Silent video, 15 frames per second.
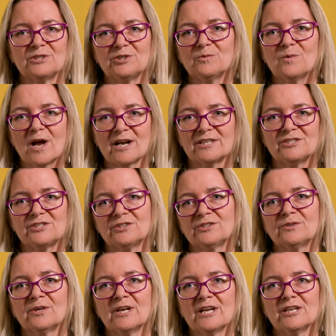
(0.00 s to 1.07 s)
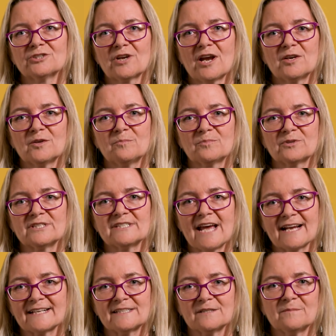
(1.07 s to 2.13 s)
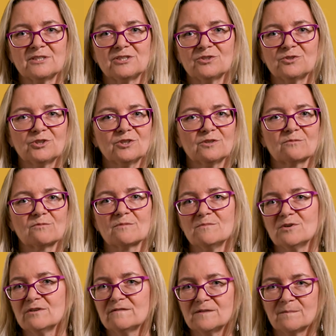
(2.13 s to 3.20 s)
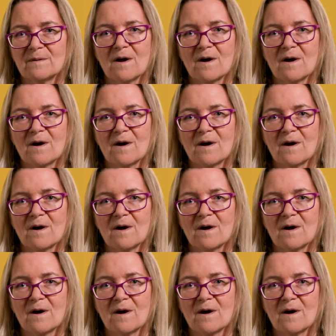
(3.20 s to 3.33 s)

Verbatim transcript: and you wanted to try to protect it, but you couldn't remove the